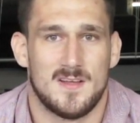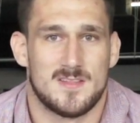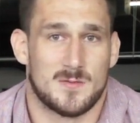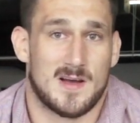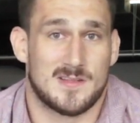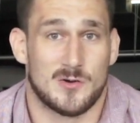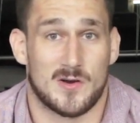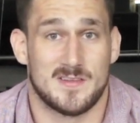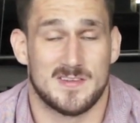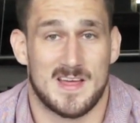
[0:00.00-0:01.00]
so I
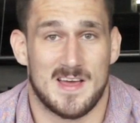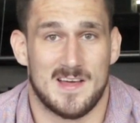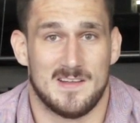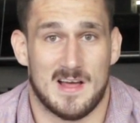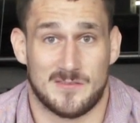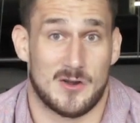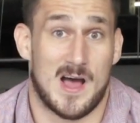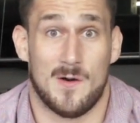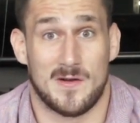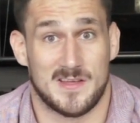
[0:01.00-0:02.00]
took it, and I don't know
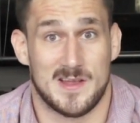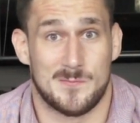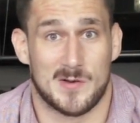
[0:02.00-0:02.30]
how I did,